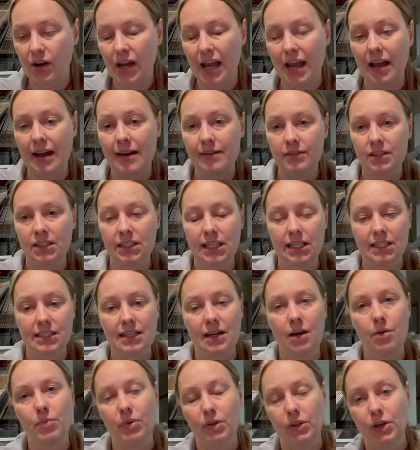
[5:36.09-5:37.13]
I have it linked
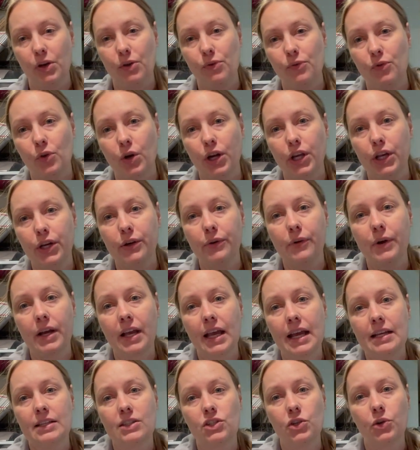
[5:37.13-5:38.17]
down below for you in
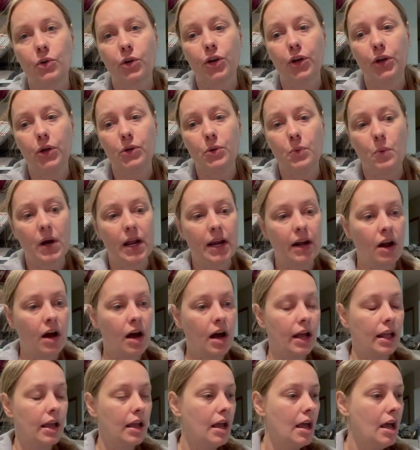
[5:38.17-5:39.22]
case you are new to
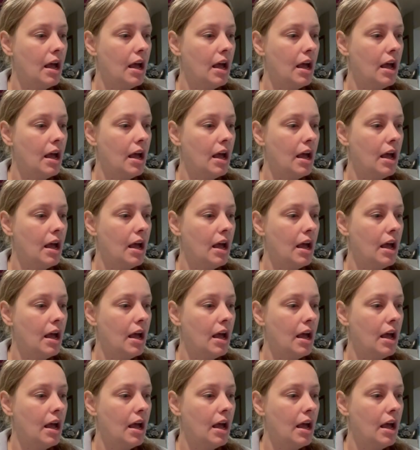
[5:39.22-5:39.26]
Whatnot.